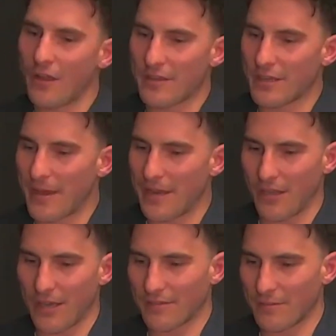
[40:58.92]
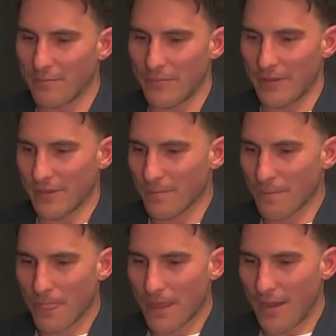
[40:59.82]
think about it like
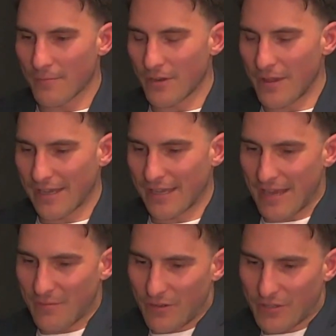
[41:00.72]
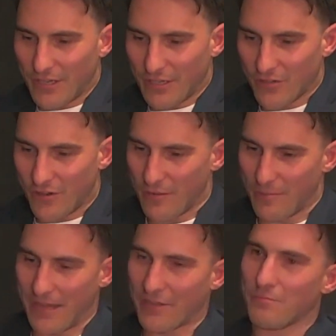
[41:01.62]
that game where it's like you're trying to
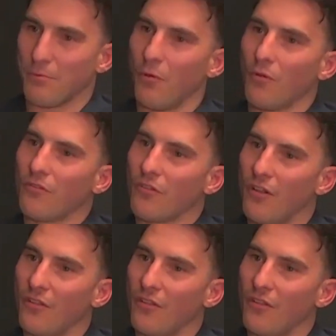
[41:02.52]
balance balls on